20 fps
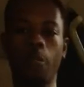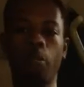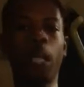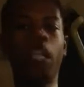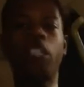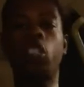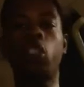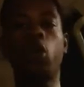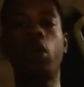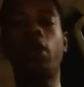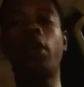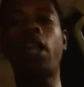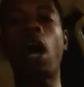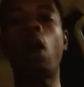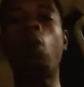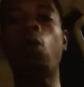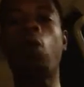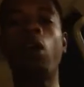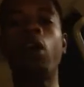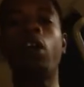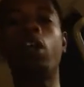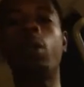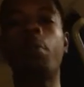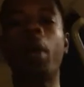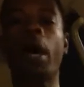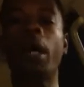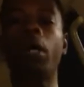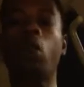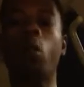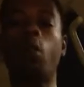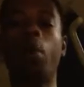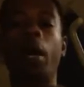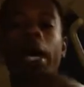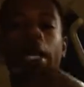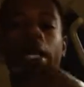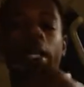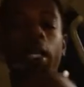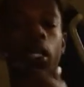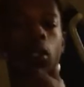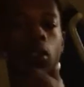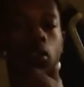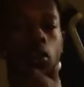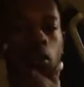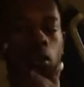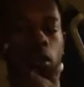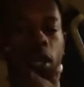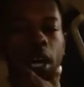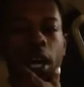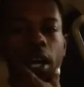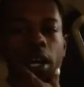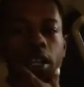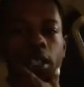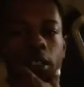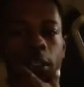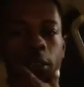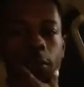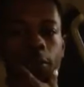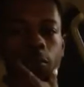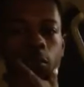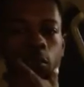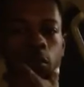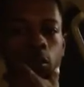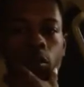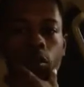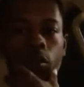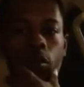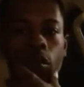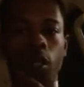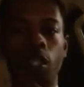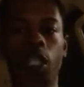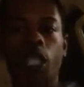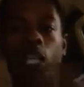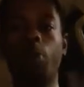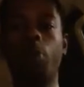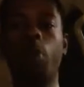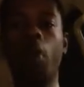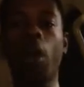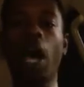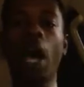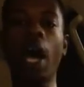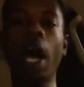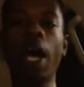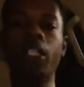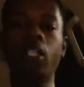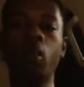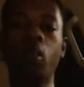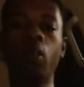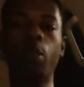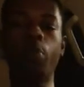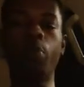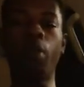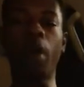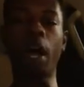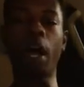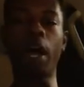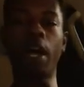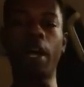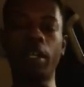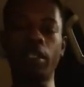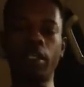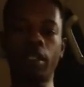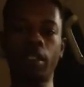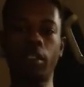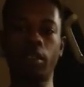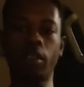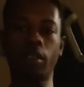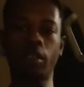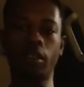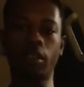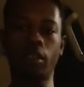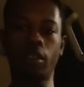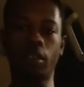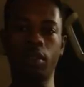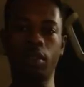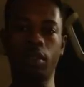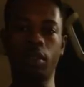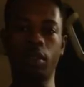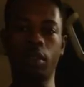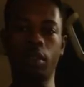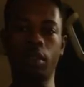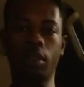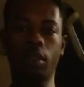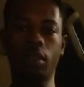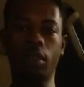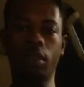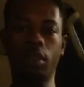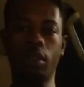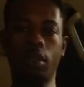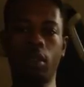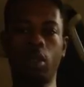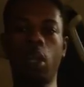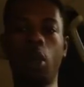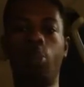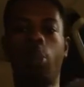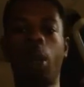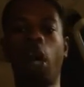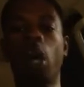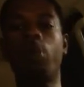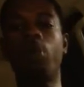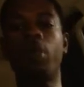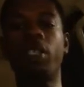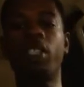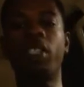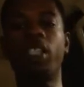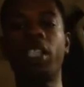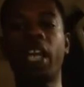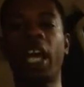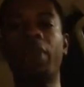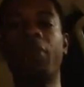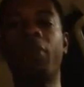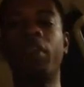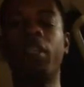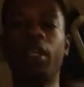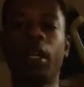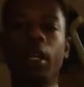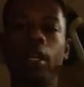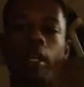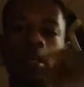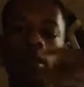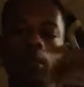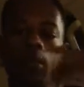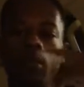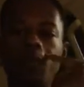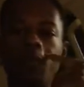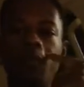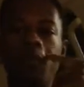that you are not worrying about nobody else, you guys. Keep your eyes on the prize. Your purpose is everything.